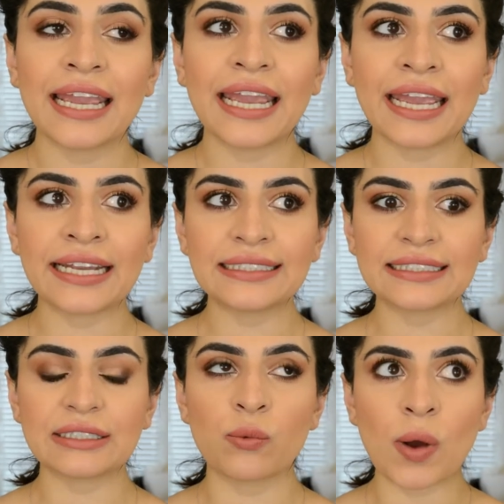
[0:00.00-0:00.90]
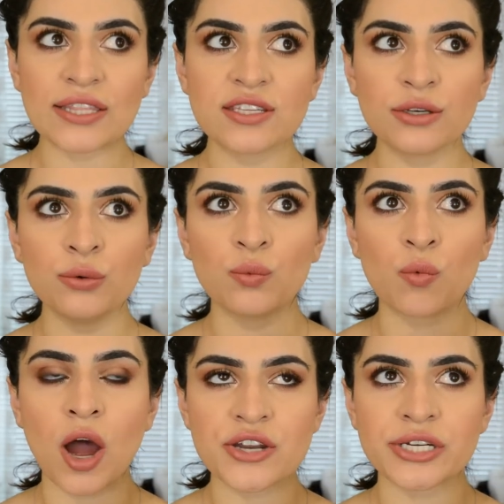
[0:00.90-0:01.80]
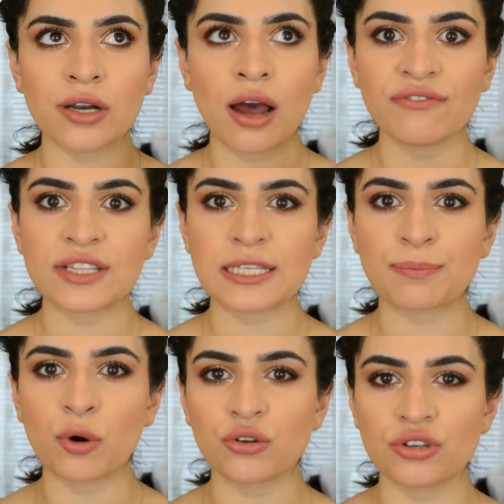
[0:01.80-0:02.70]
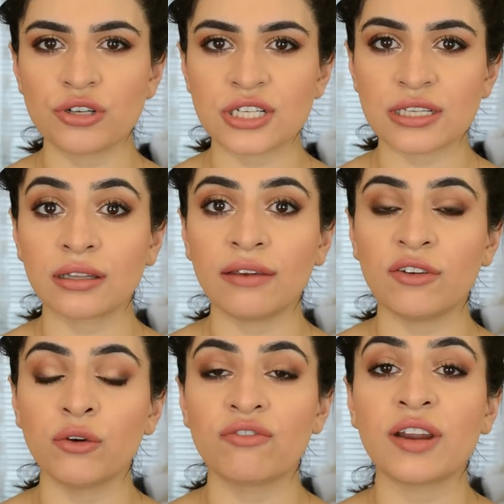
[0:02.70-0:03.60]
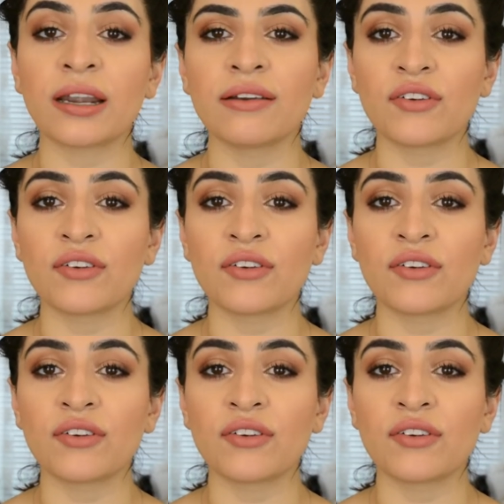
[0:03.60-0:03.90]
it, once you wash it off, it's supposed to just leave you very,